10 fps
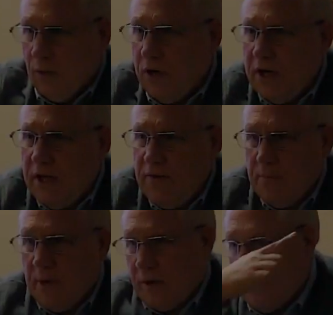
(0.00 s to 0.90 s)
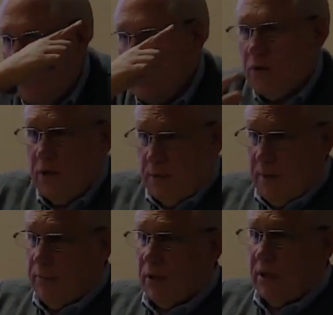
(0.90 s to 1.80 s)
We're going to give you the microphone so that
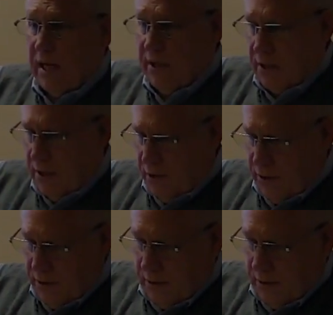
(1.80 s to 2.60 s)
people online can hear you.